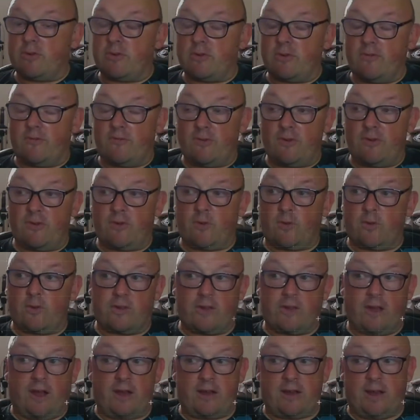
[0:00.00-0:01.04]
The first one's
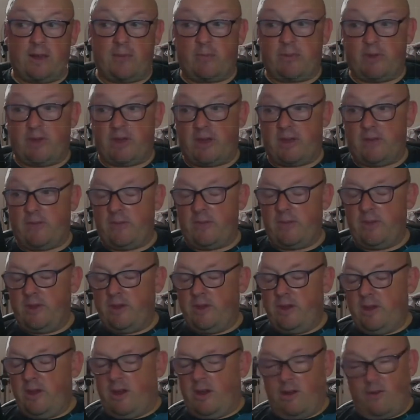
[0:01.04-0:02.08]
99p,
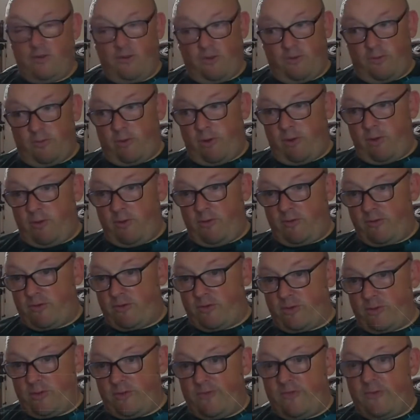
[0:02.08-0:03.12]
and the other two
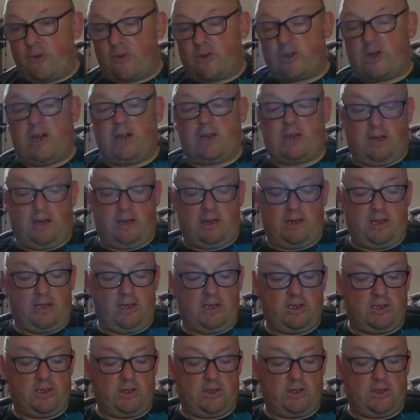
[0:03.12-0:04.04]
are $4.99 each.